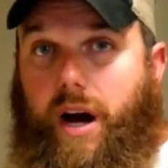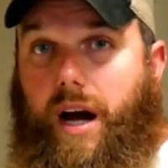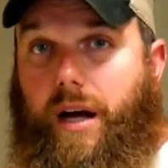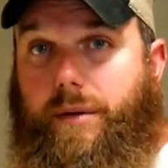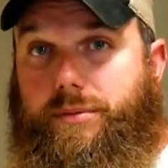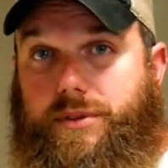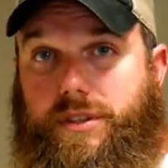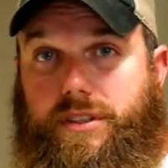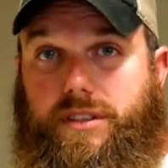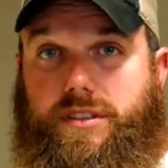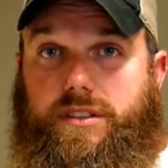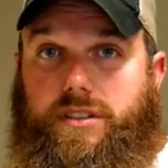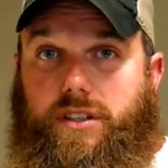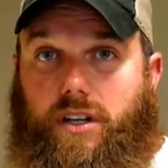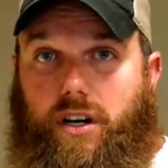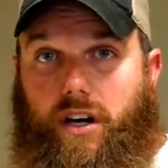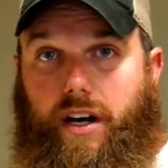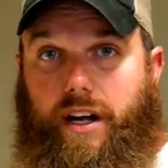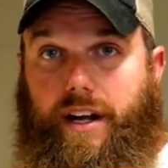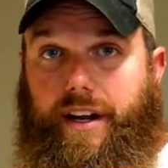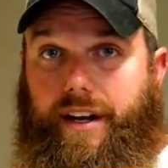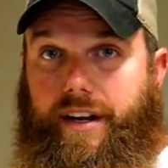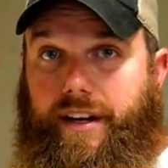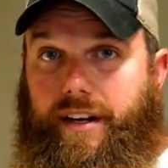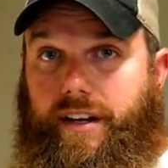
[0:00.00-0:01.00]
options
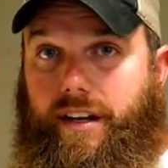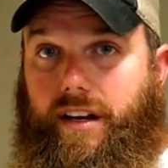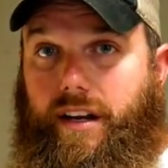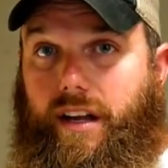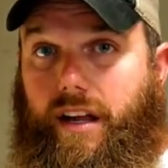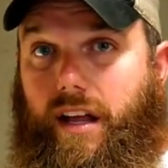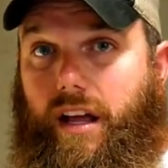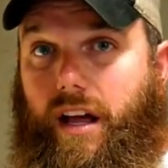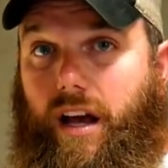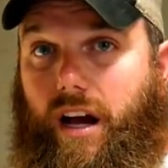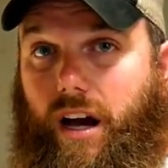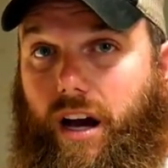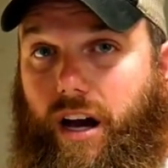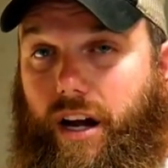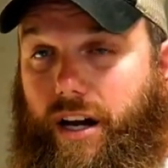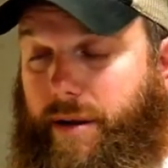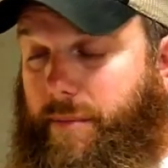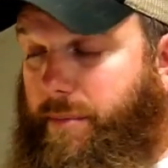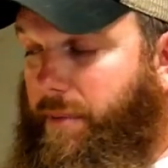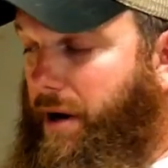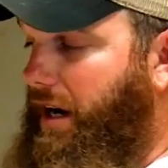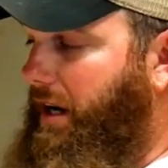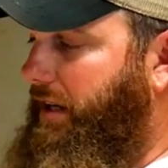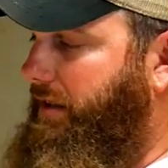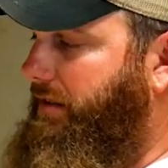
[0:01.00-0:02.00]
on honey
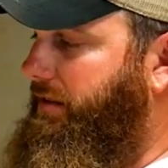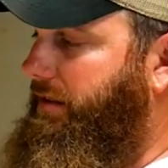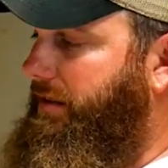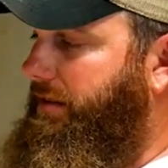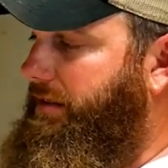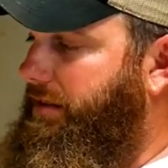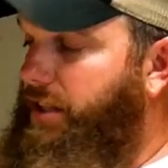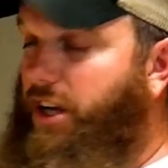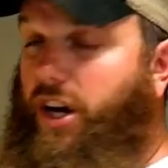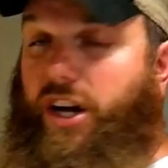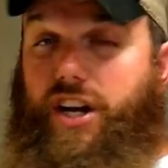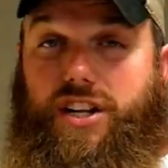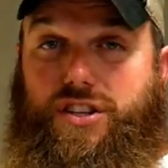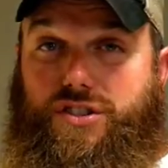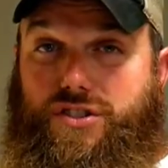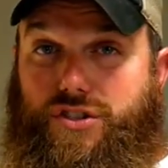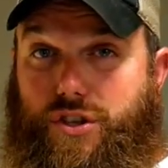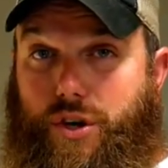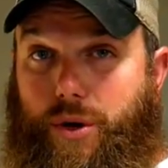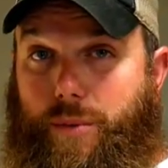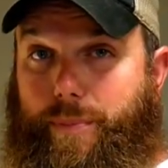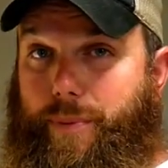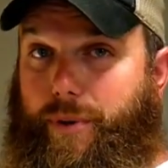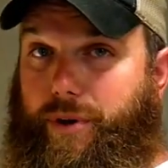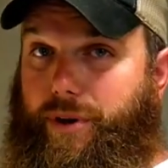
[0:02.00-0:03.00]
boxes, honey
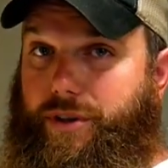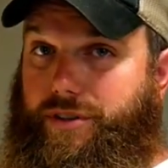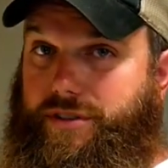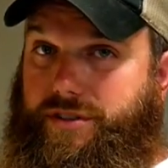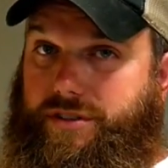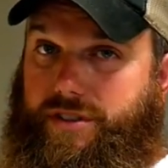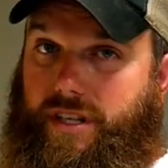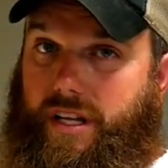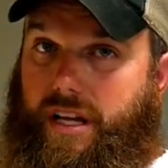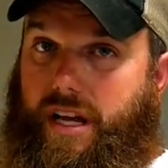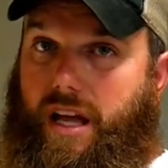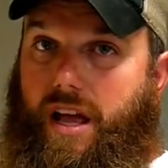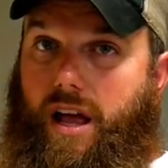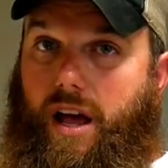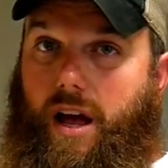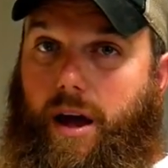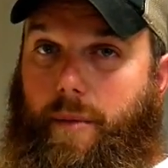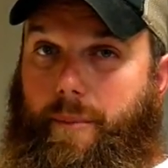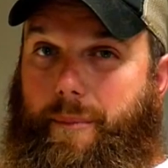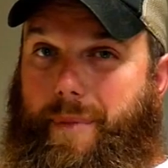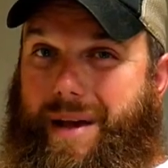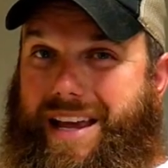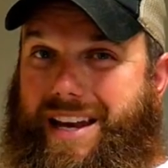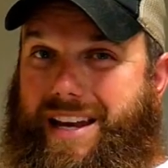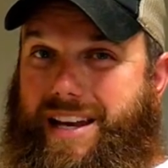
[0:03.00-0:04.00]
supers,
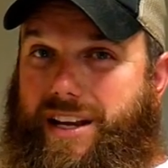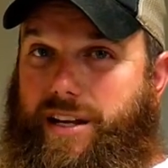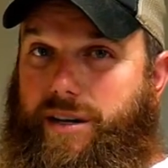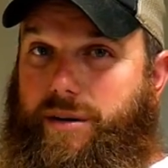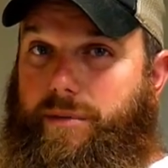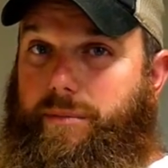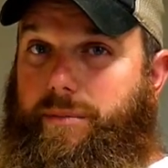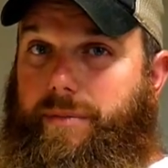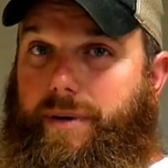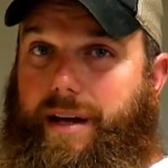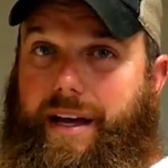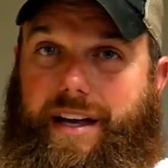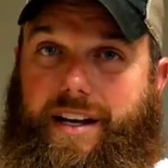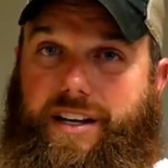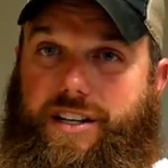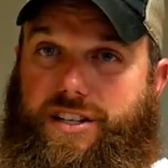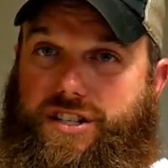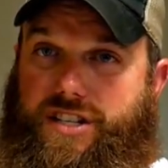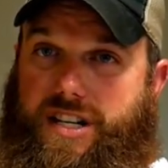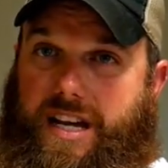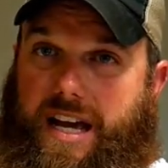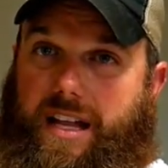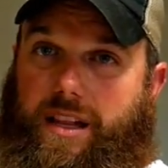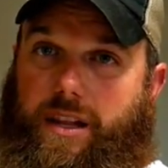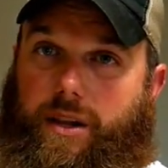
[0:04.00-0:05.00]
a medium and a
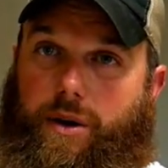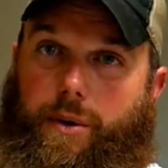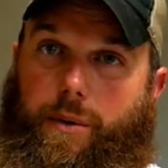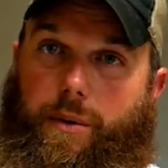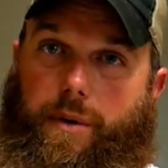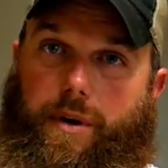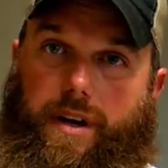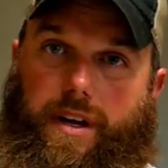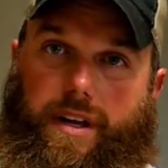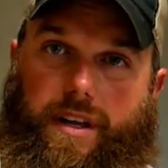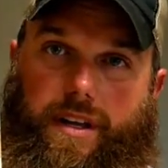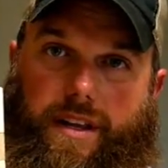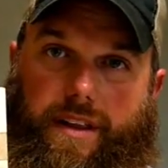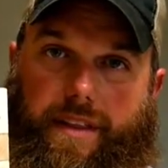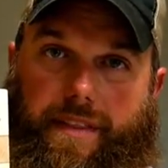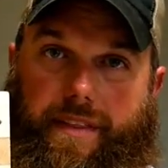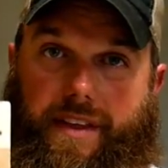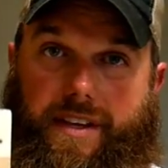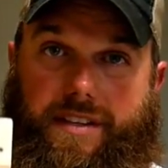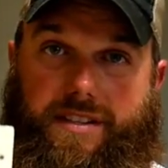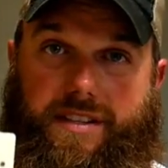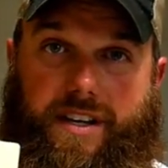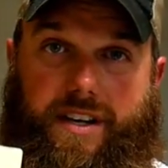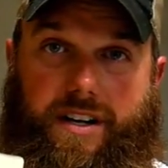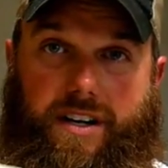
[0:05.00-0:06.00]
shallow.
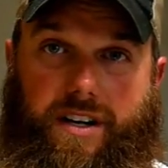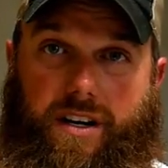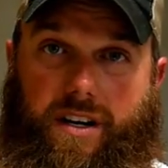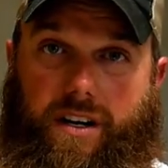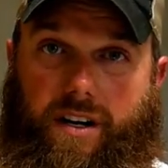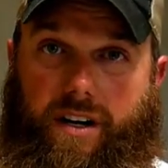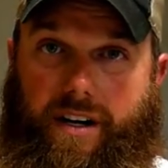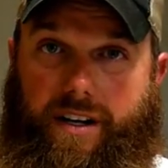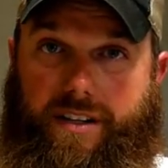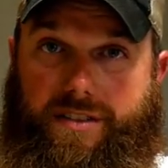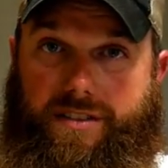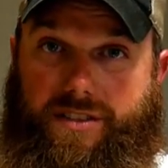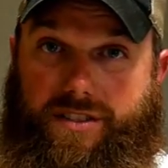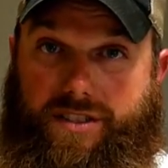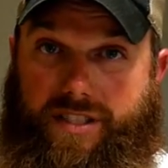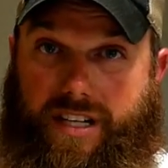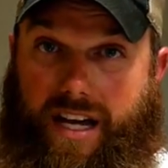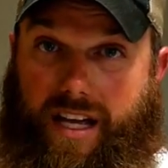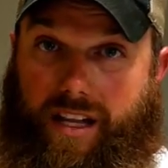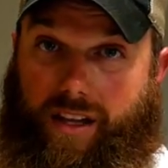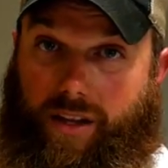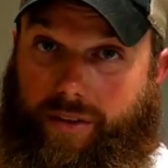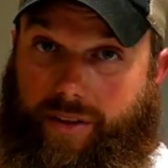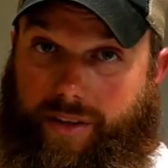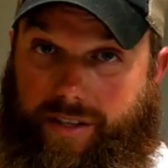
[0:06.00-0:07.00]
This here is a
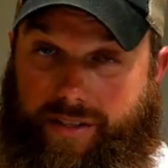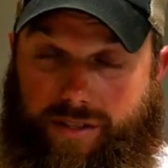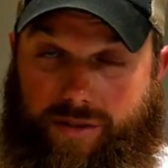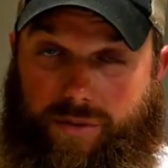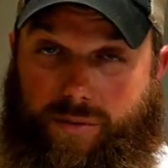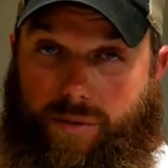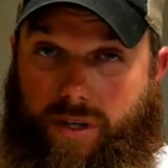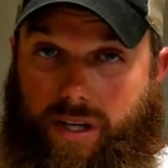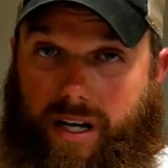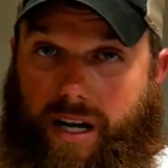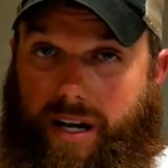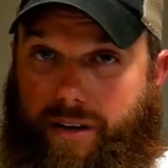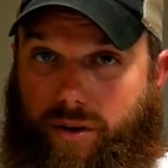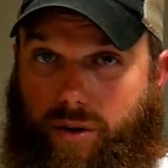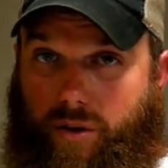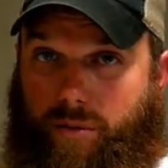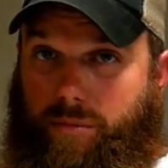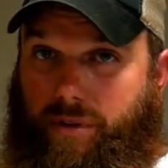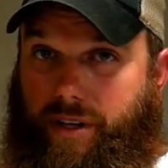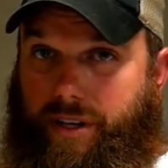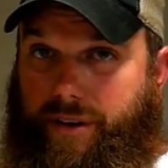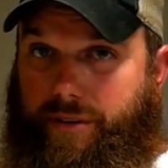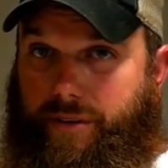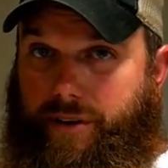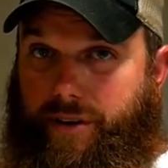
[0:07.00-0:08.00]
shallow. This is what I
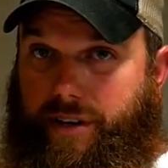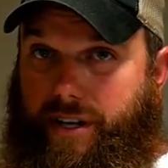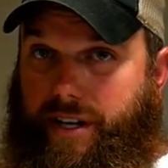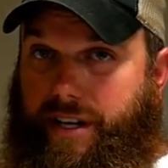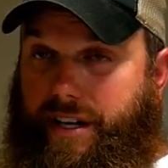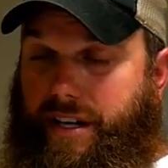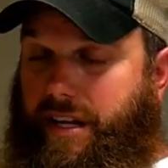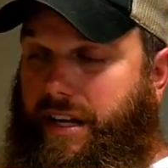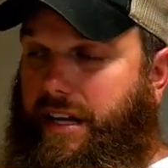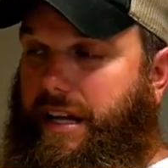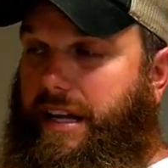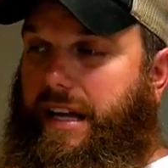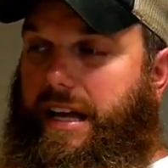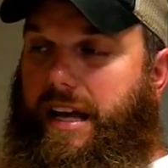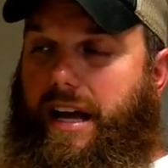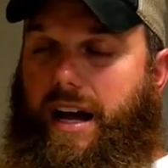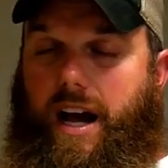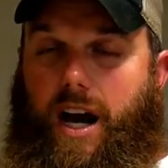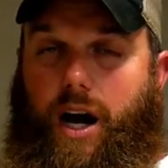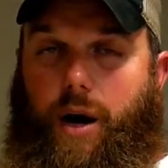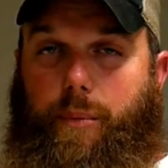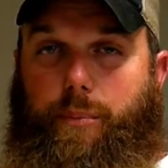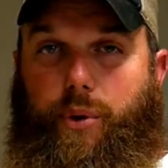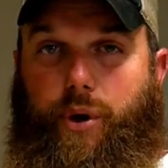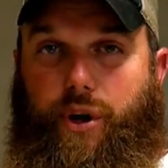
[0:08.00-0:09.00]
normally run.
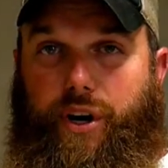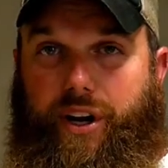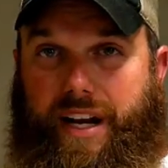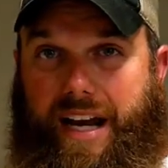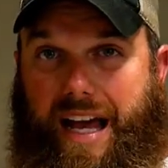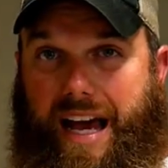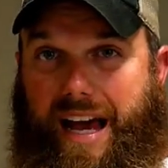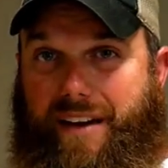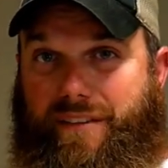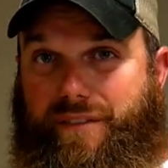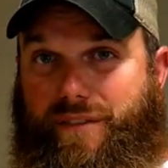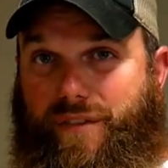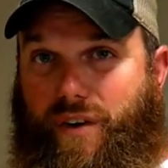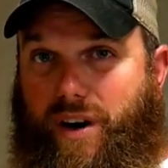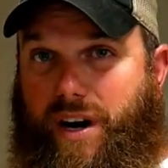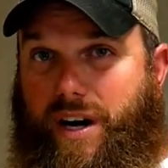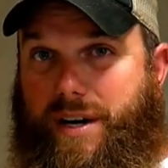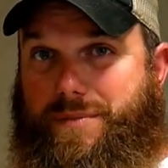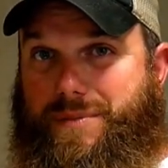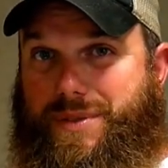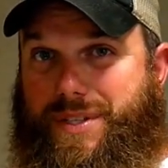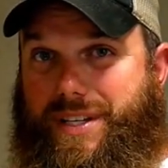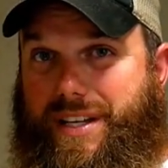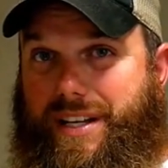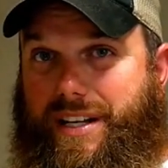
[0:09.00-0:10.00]
I'll put 9
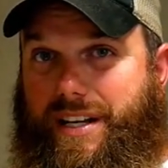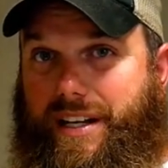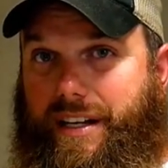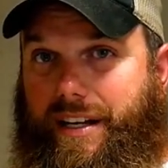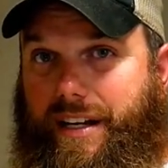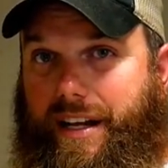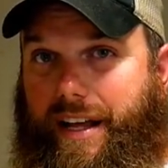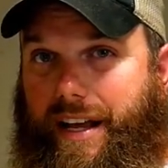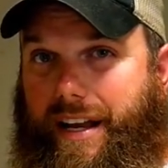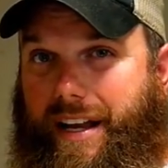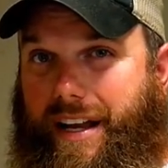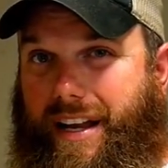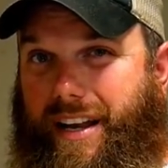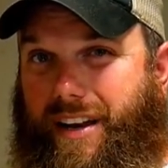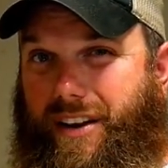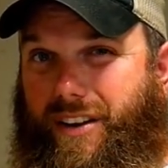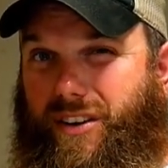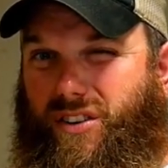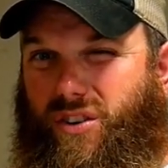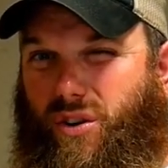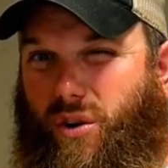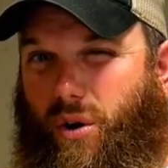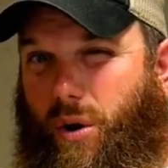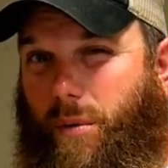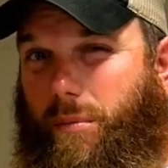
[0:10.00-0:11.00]
frames in it, and it
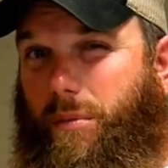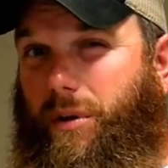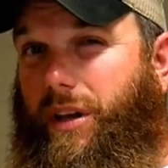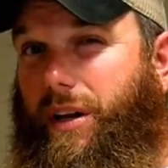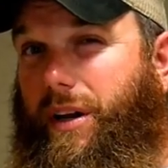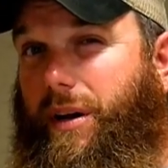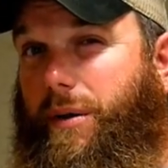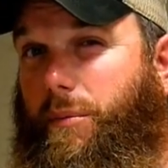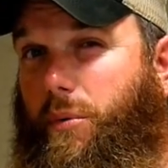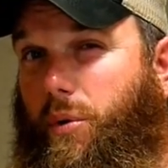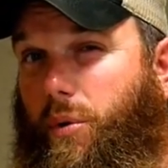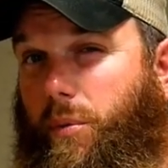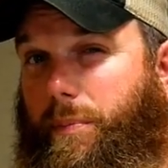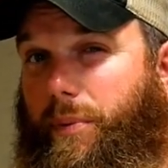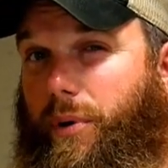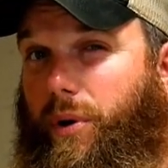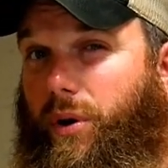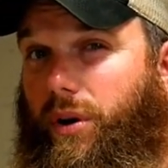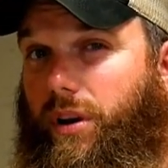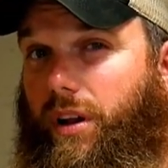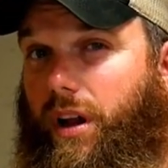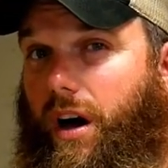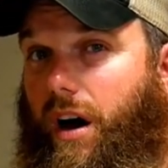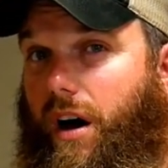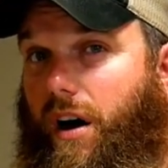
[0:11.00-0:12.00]
normally will
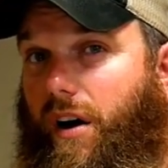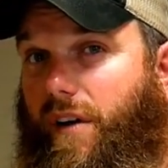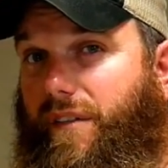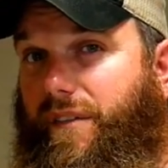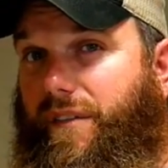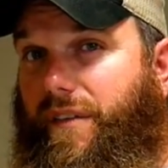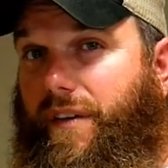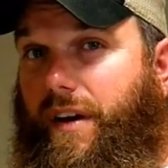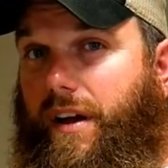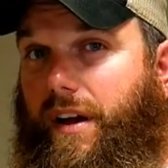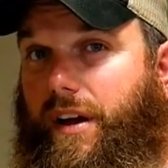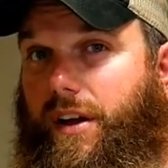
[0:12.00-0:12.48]
pull off